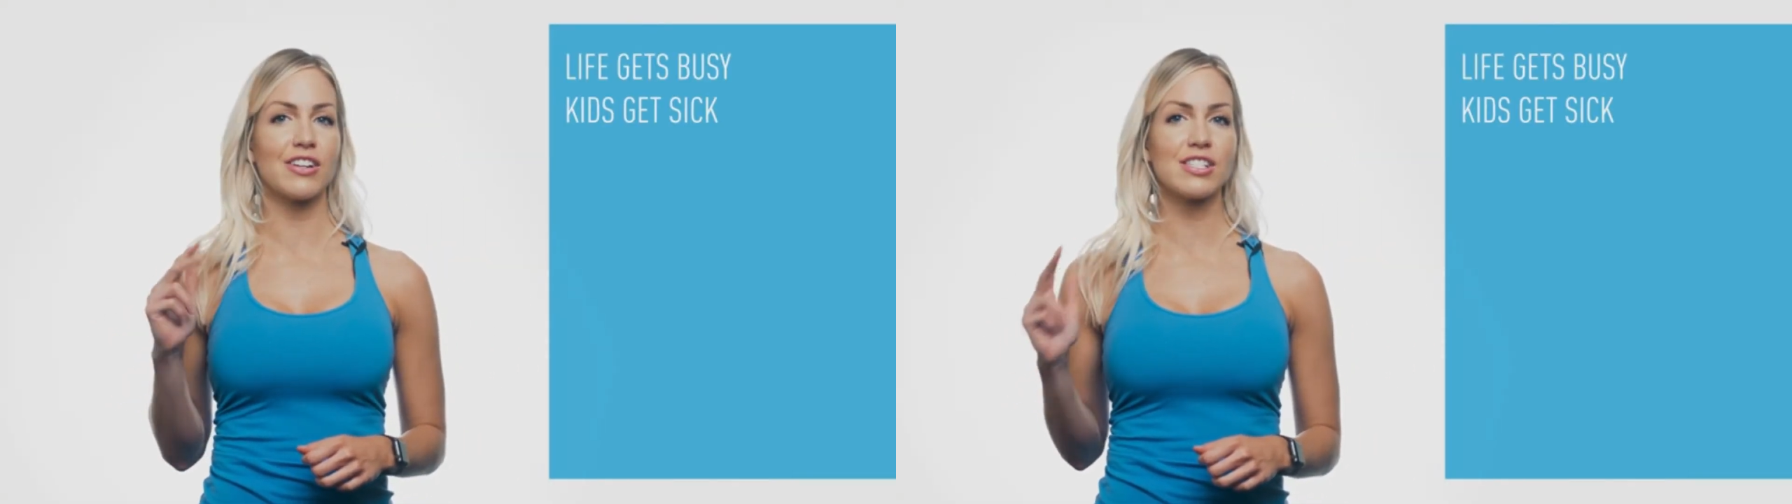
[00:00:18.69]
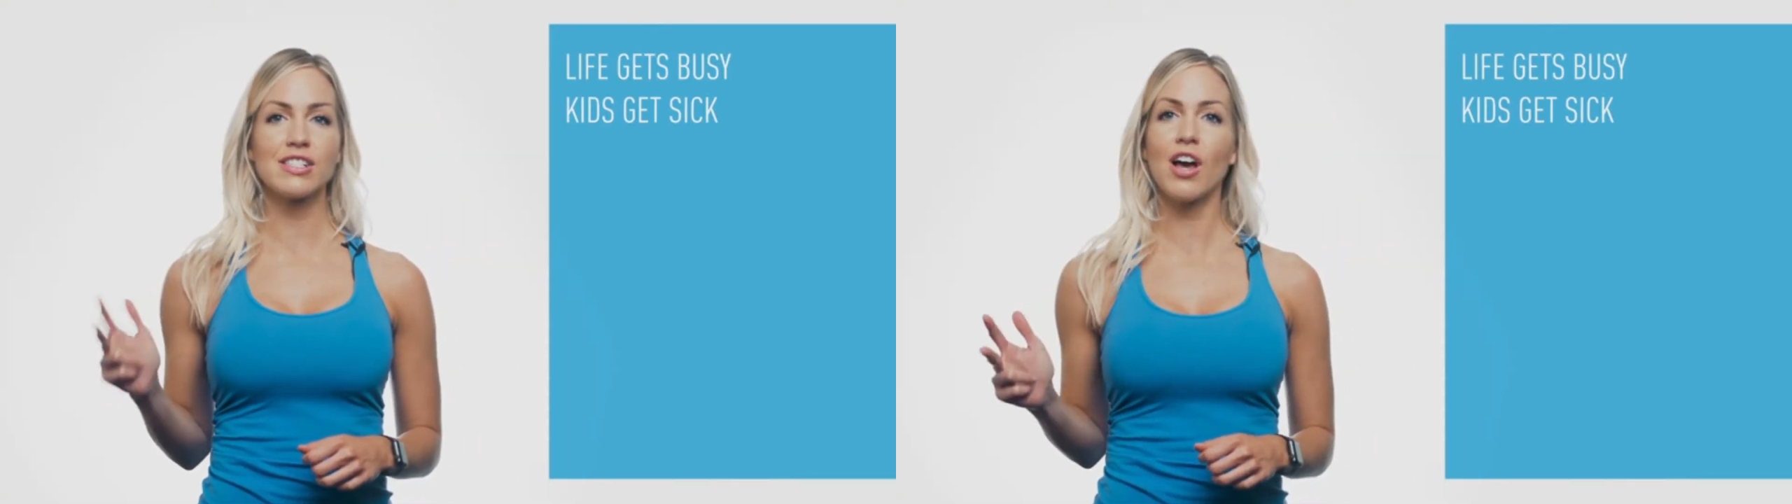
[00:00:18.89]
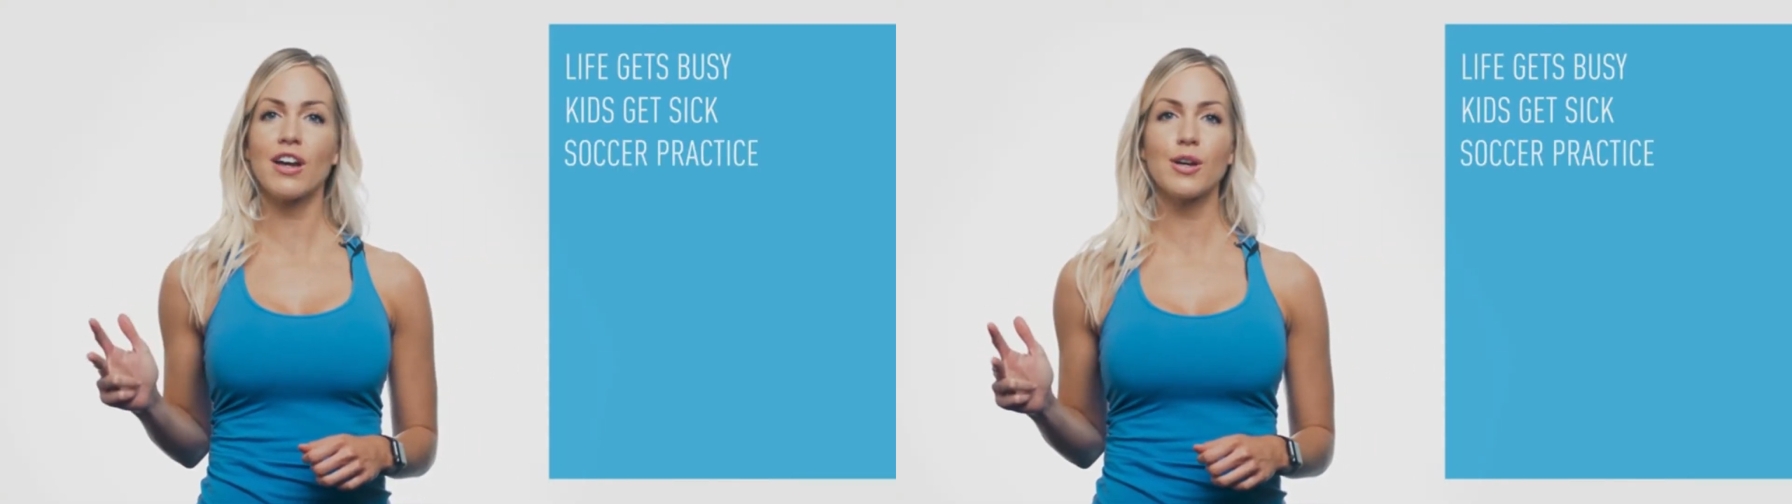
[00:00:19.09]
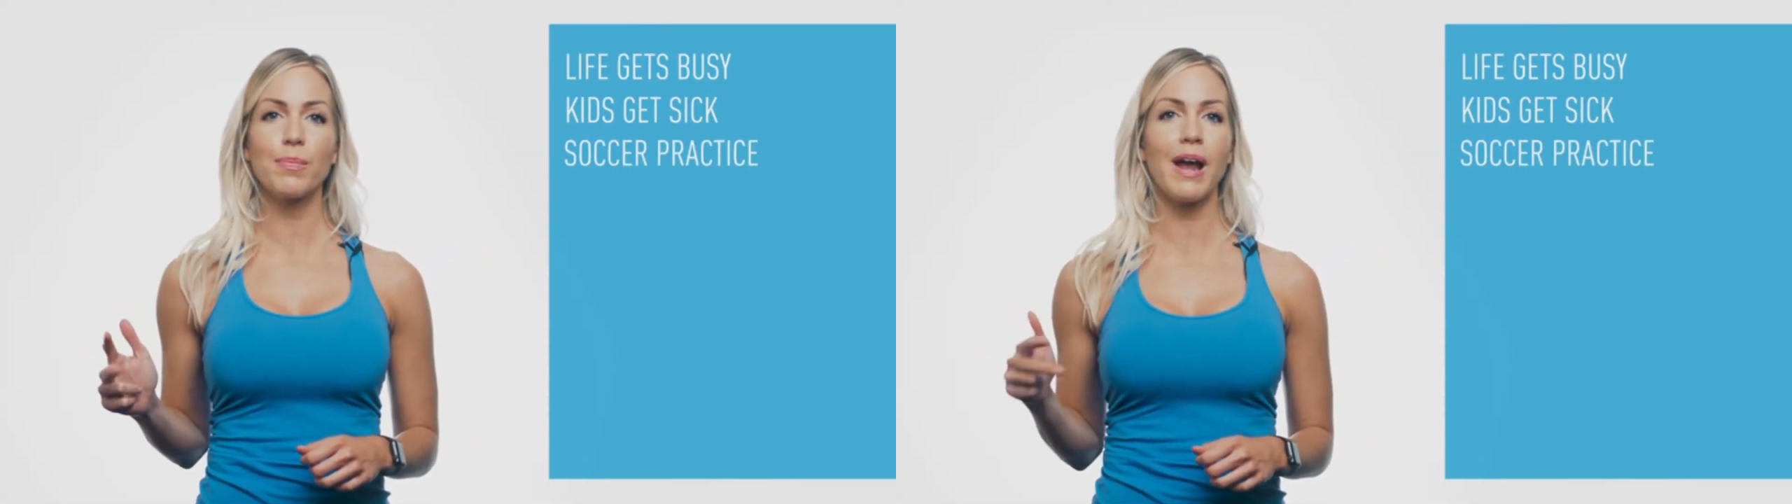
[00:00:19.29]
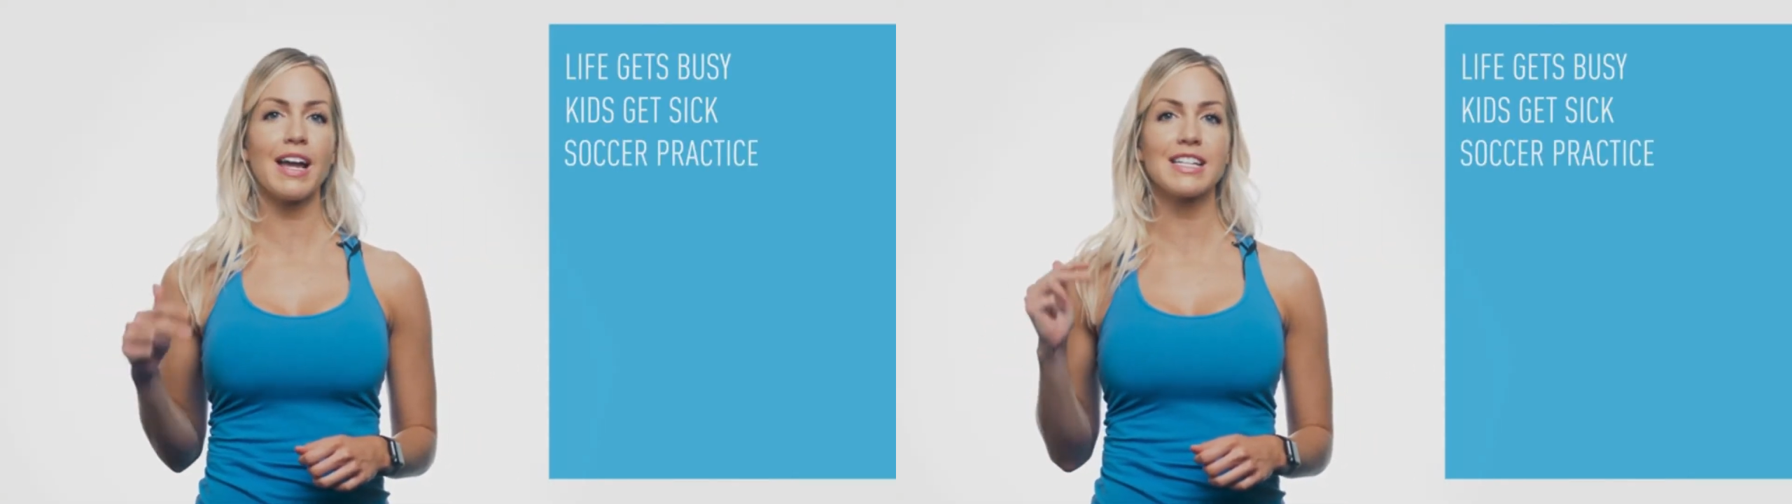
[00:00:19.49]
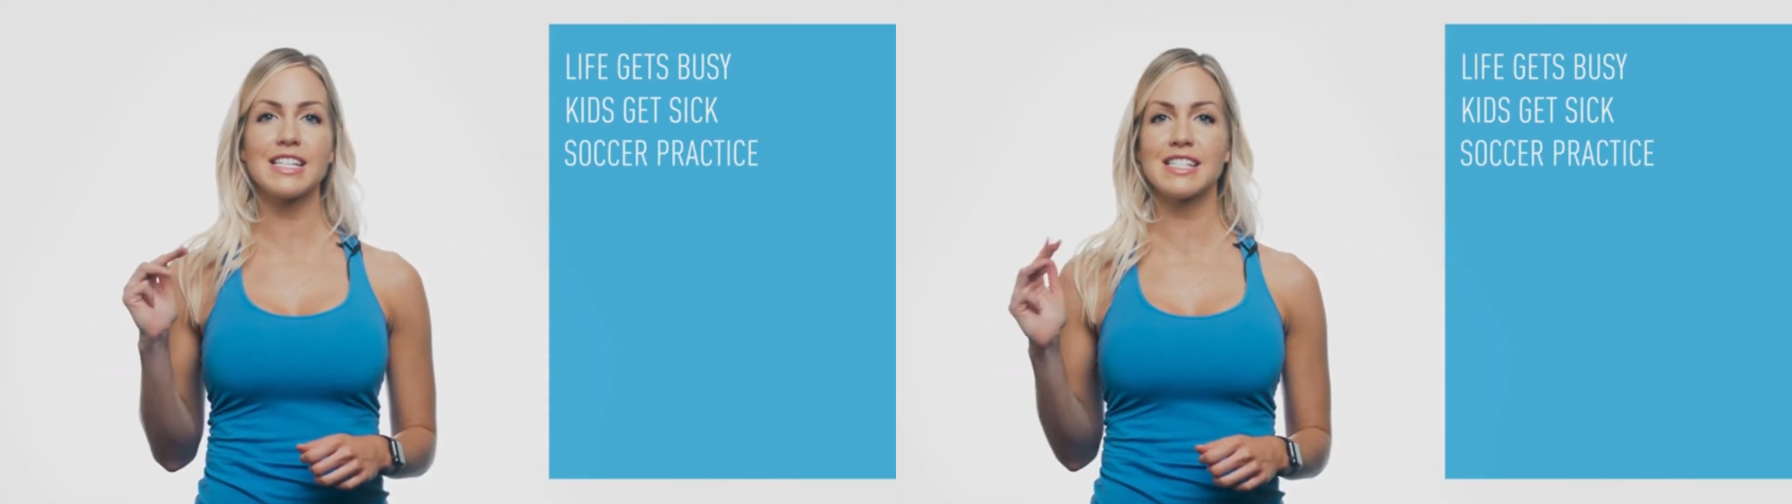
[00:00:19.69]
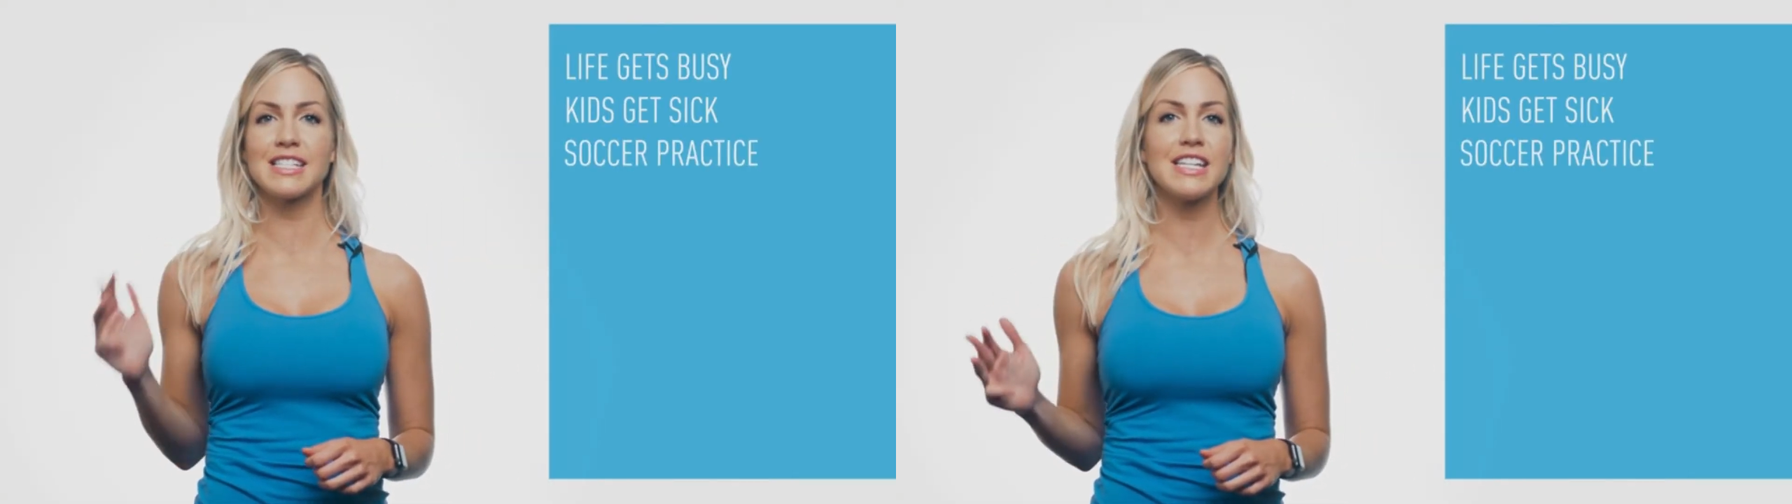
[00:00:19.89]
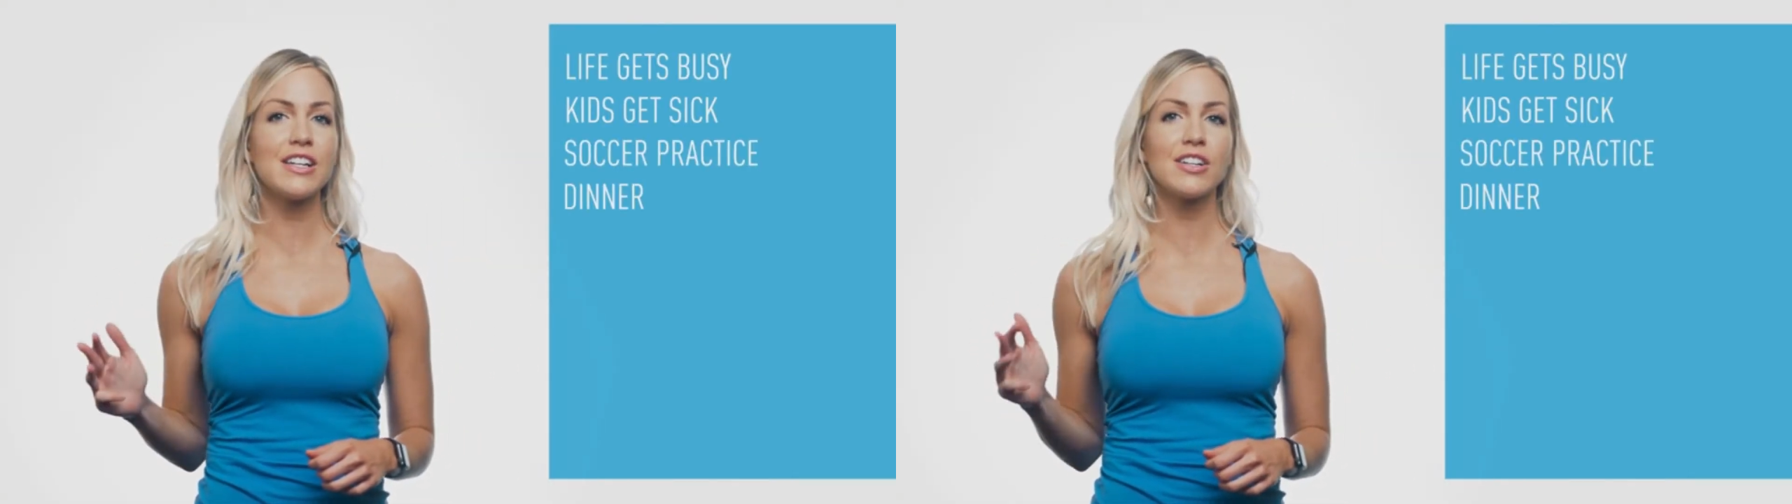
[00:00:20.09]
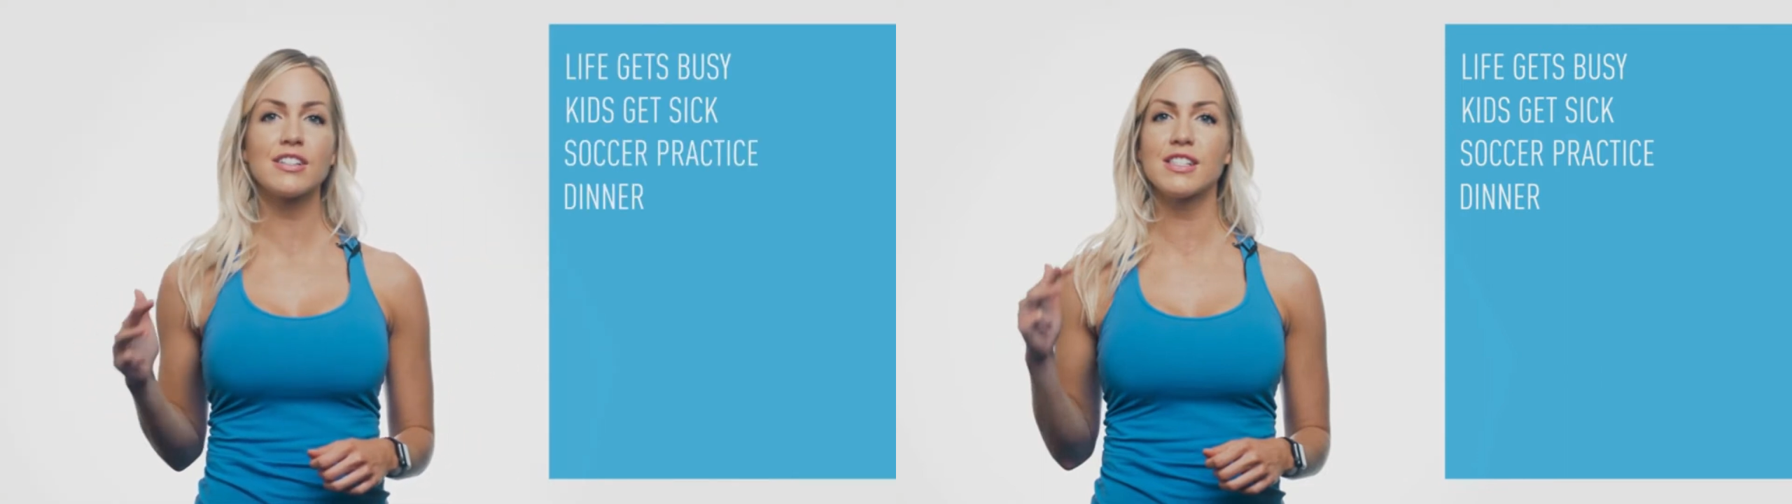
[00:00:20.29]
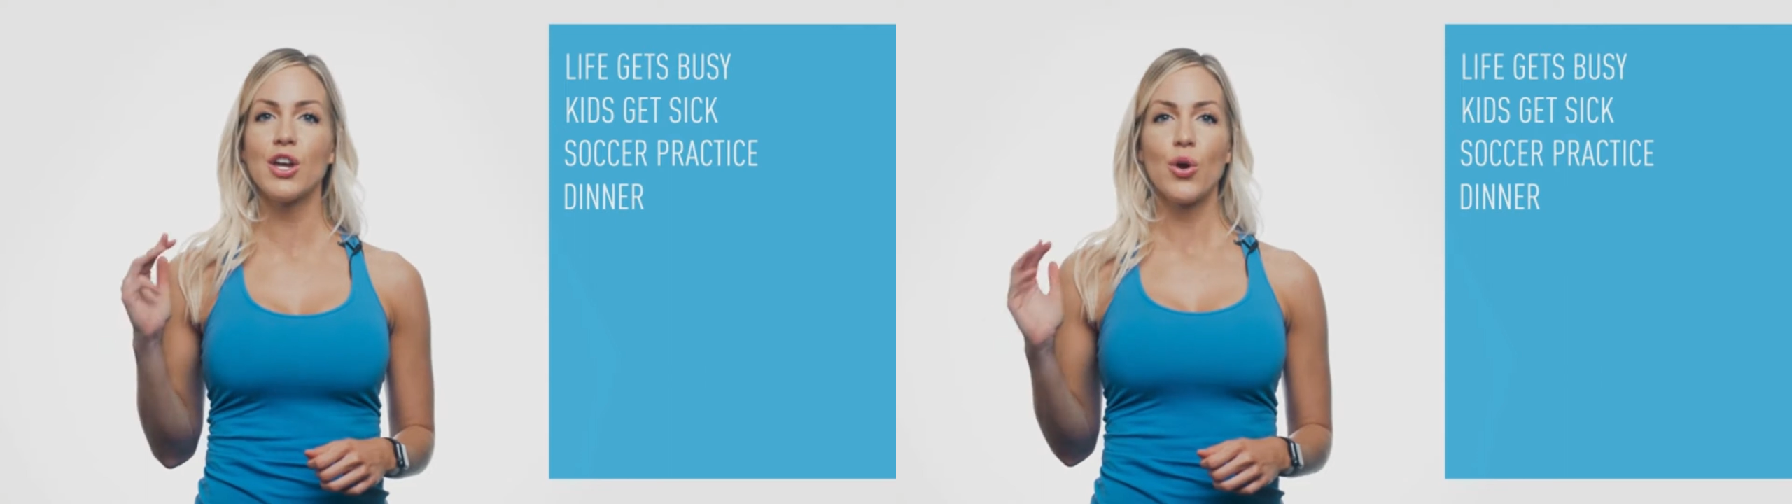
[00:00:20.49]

there's soccer practice, dinners,